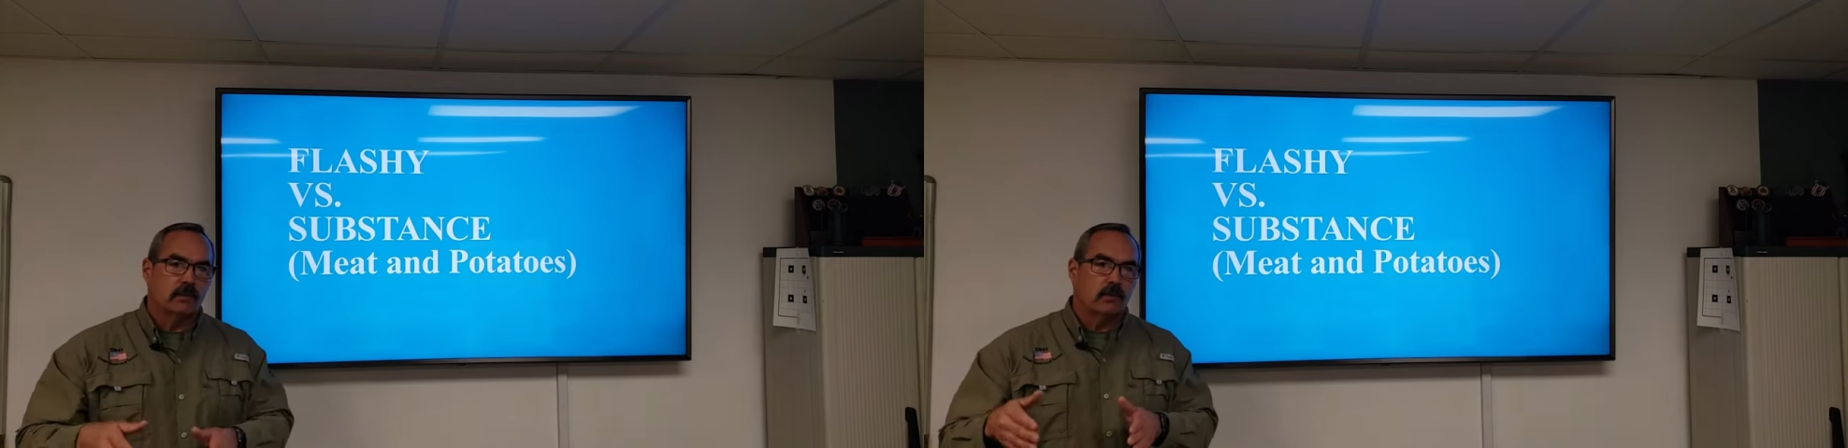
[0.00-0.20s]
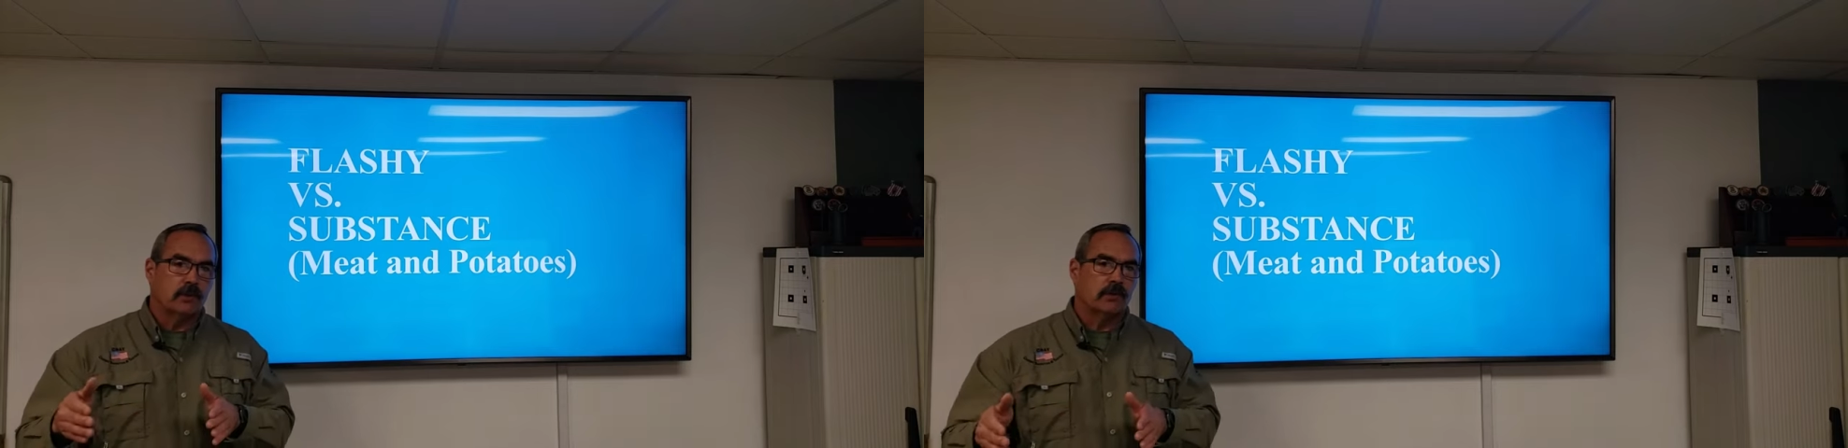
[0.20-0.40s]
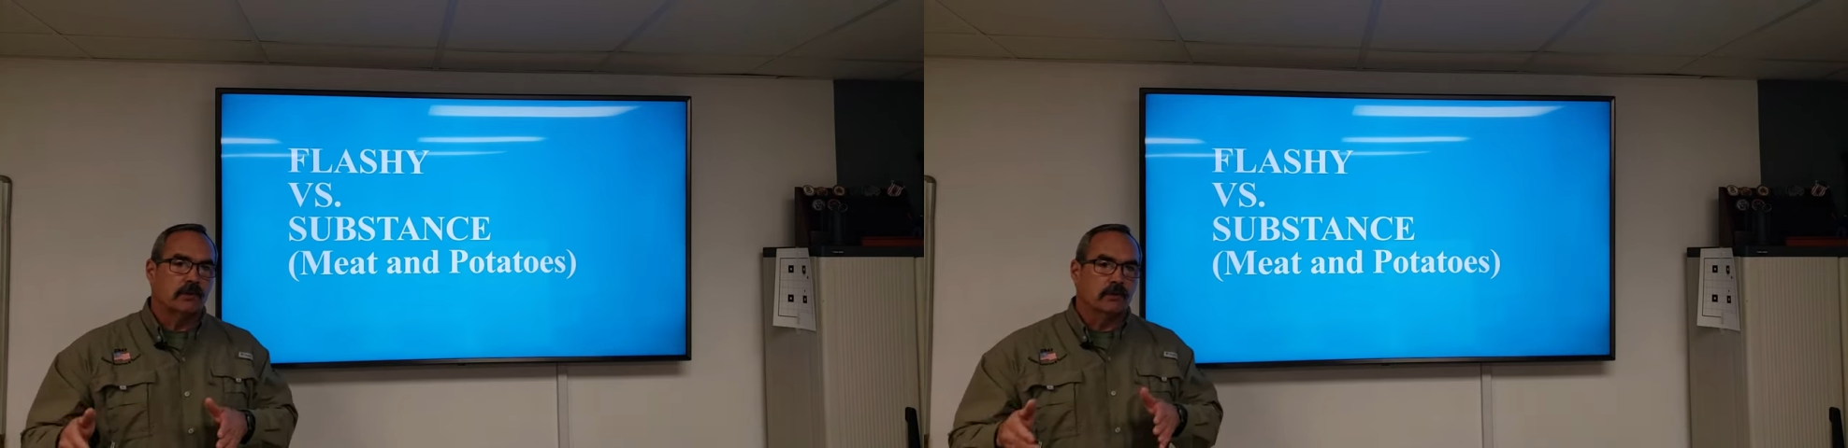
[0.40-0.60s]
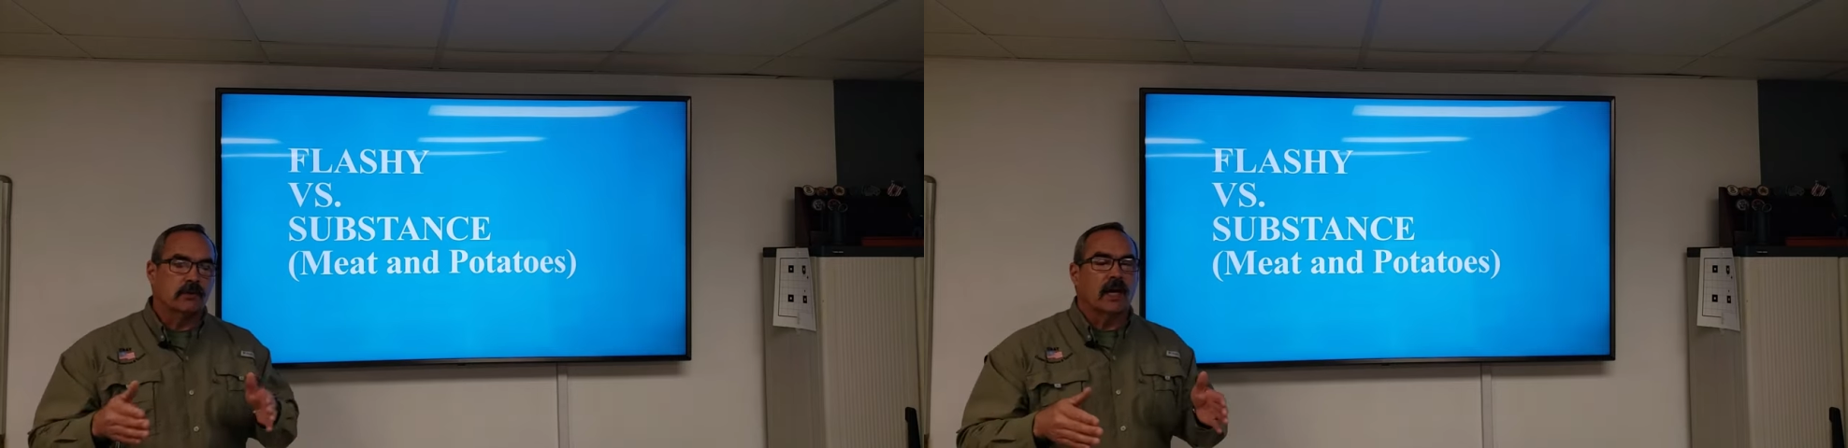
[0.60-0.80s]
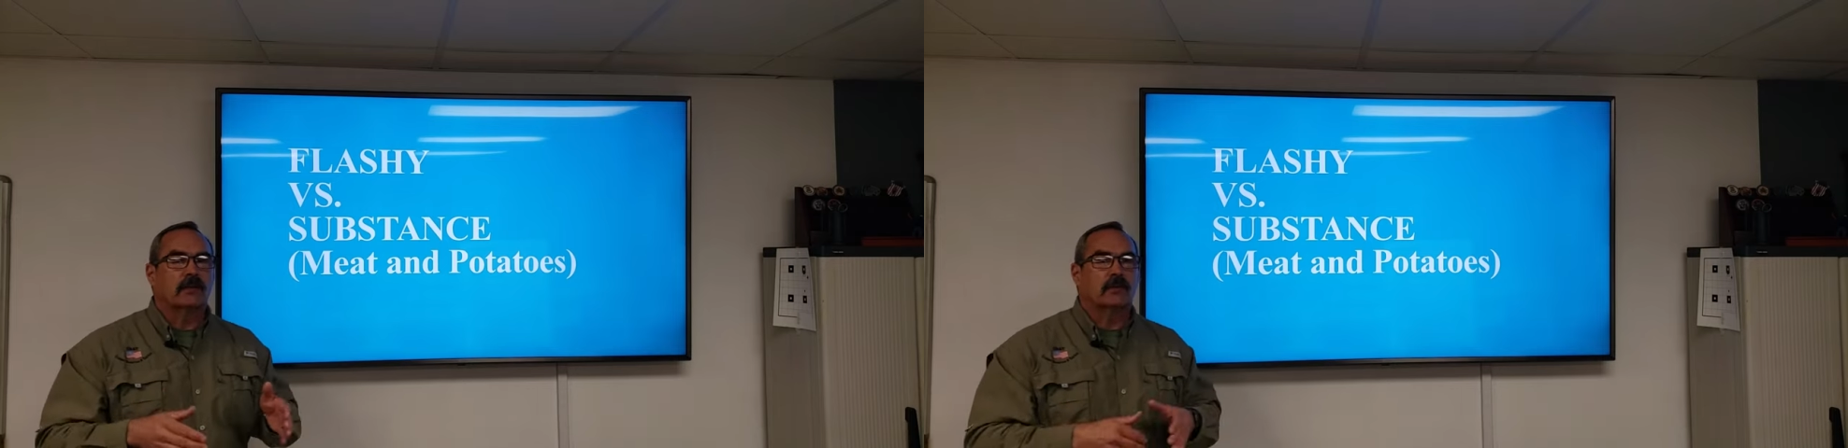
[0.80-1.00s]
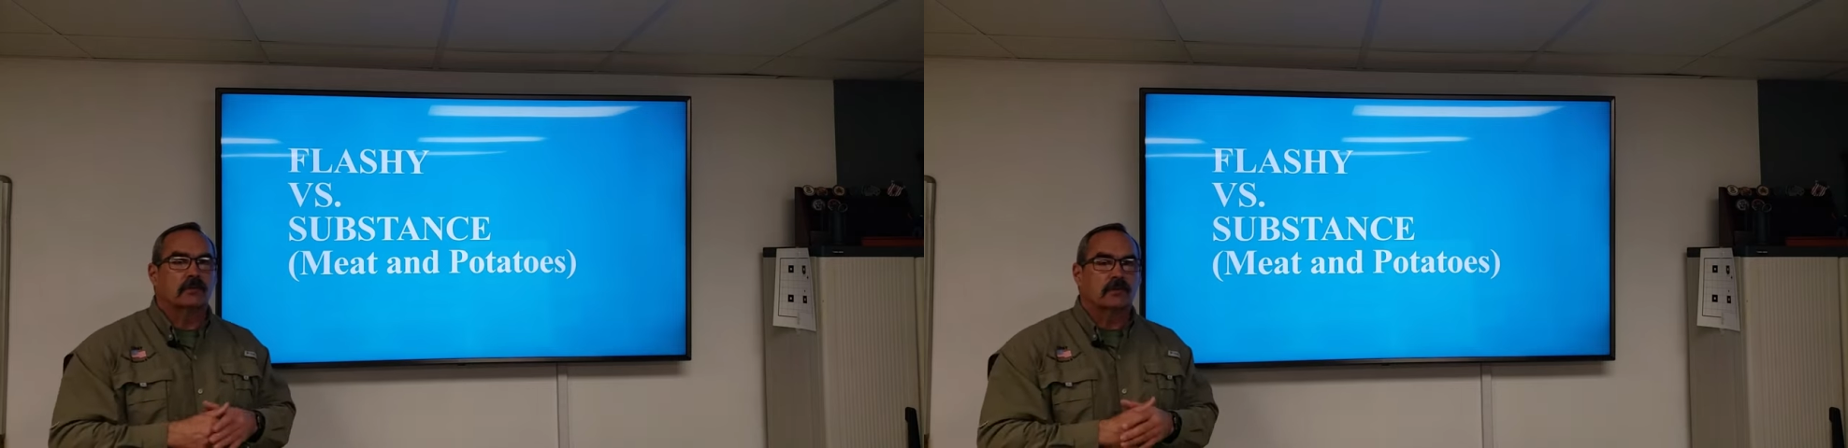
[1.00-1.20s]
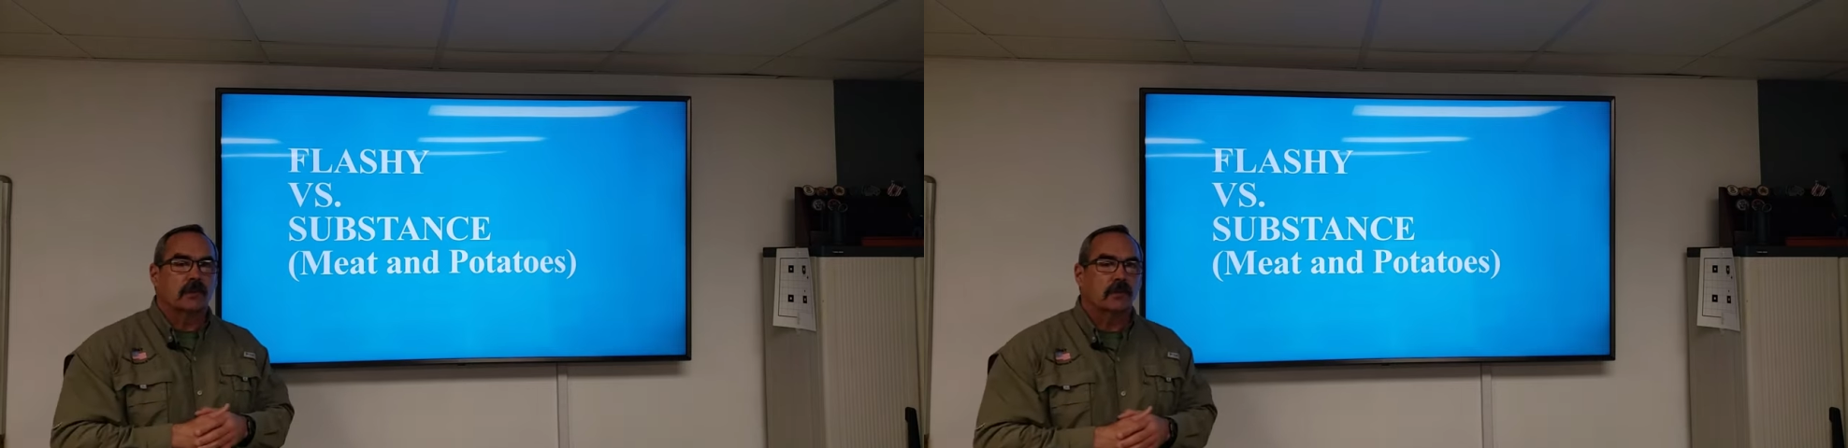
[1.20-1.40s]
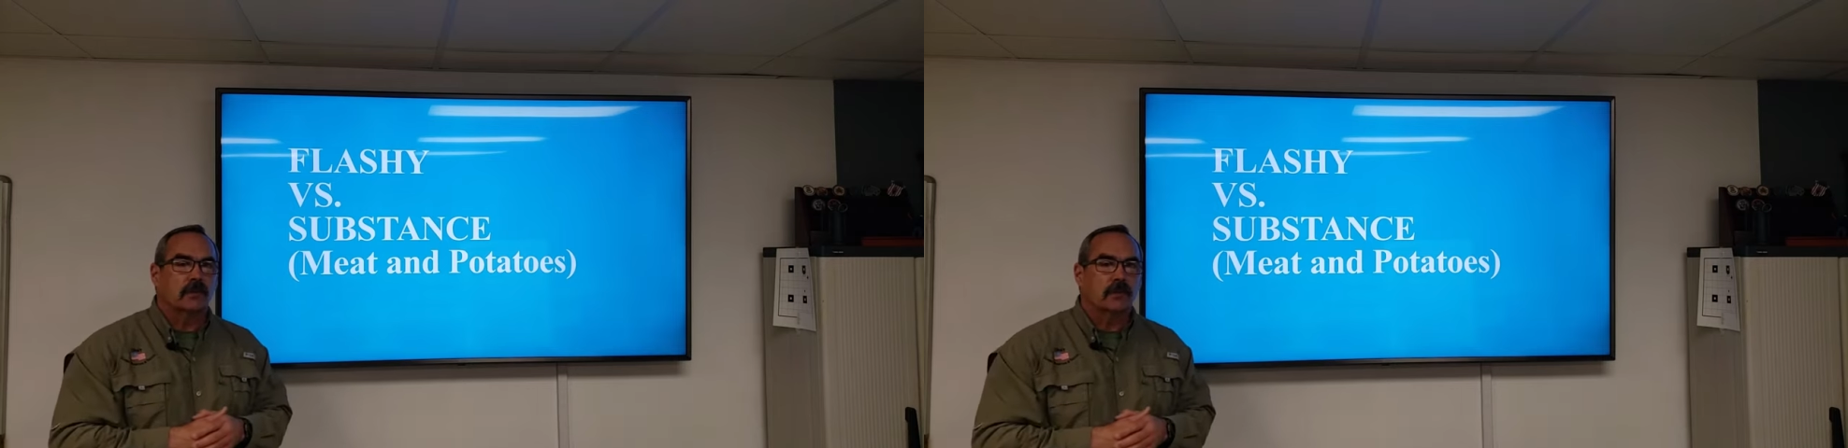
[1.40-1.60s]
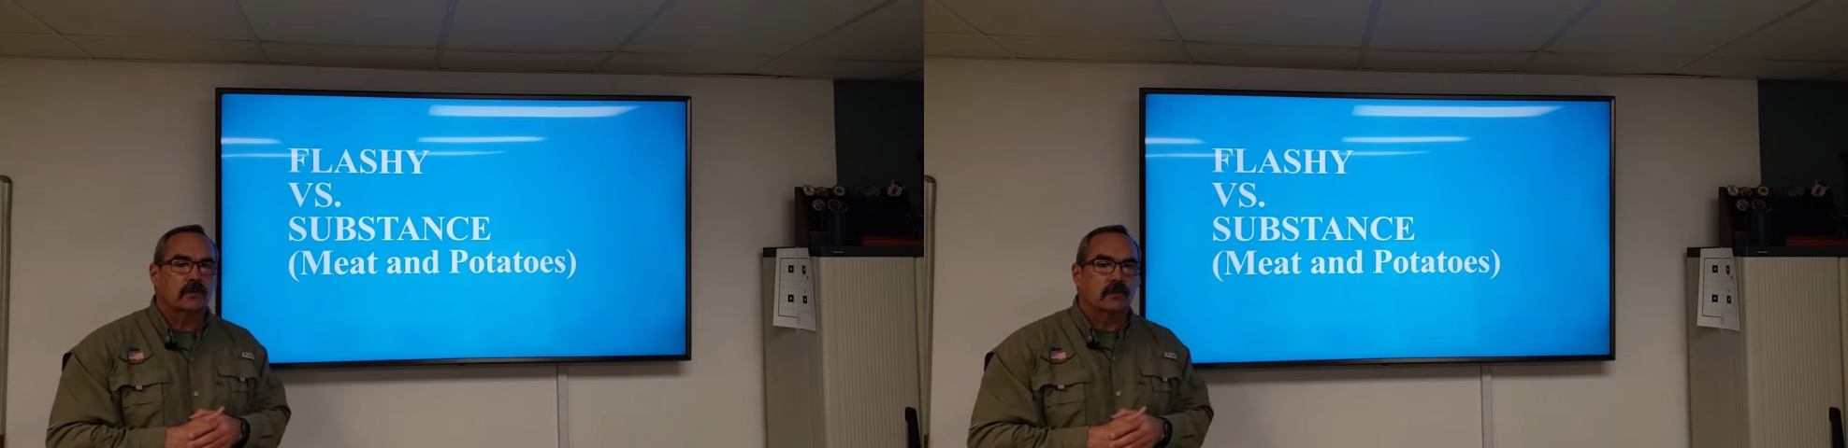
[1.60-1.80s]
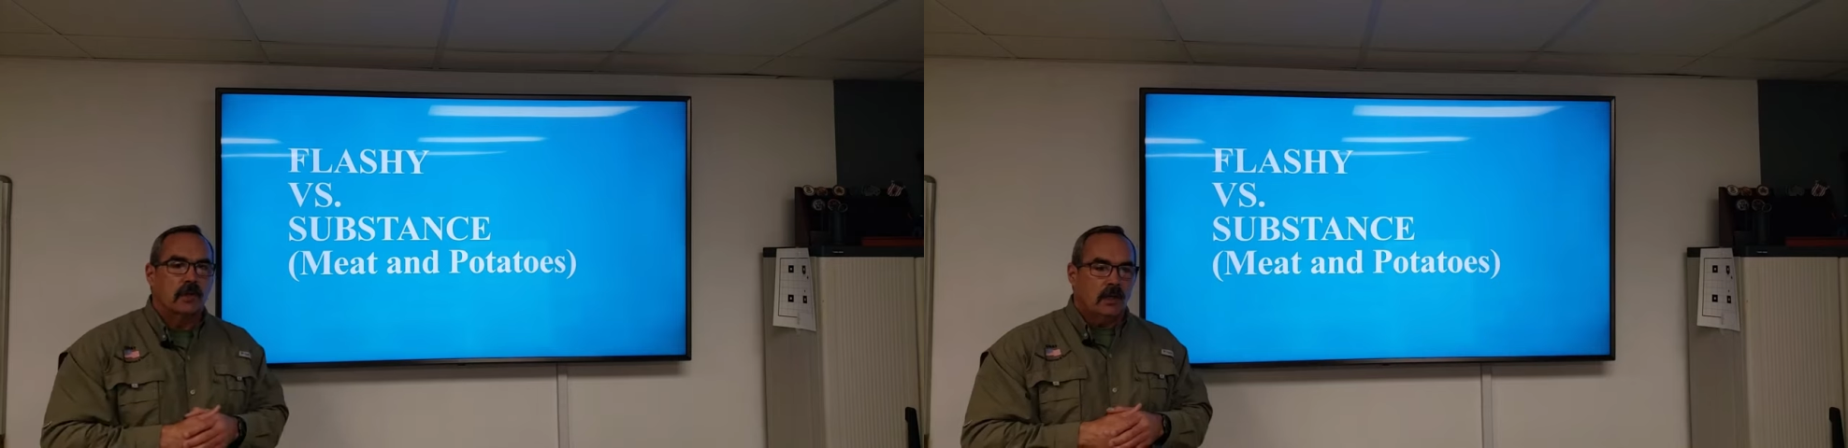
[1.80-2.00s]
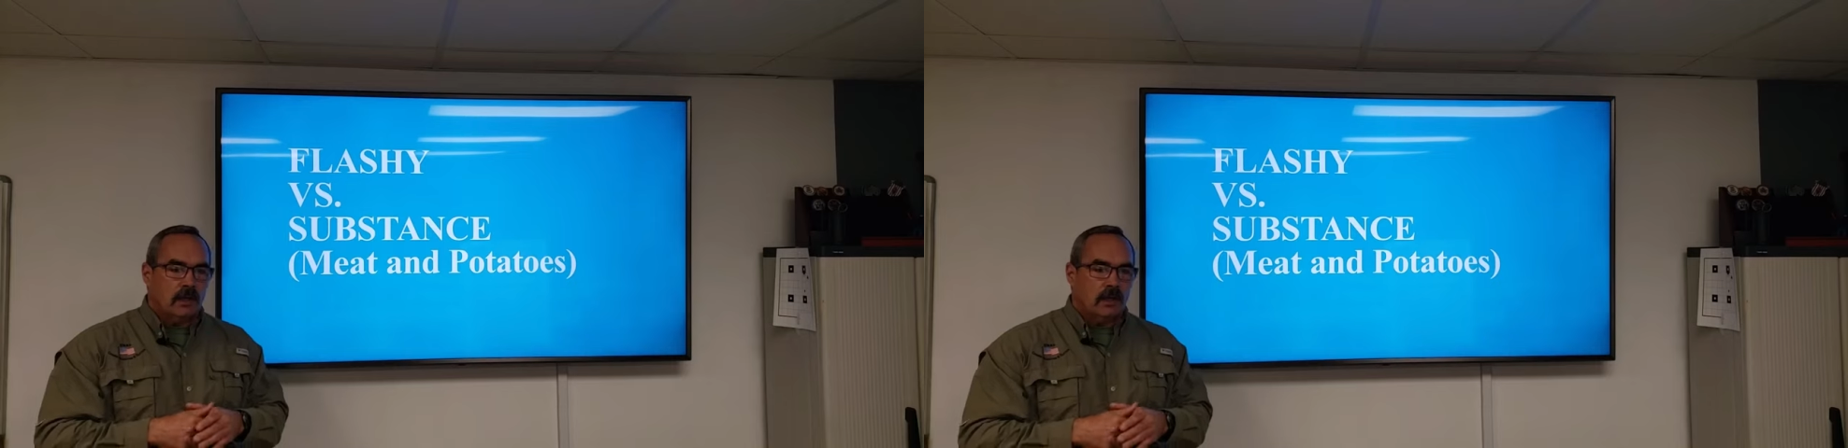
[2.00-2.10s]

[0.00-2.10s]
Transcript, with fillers: will put you through tactical scenarios.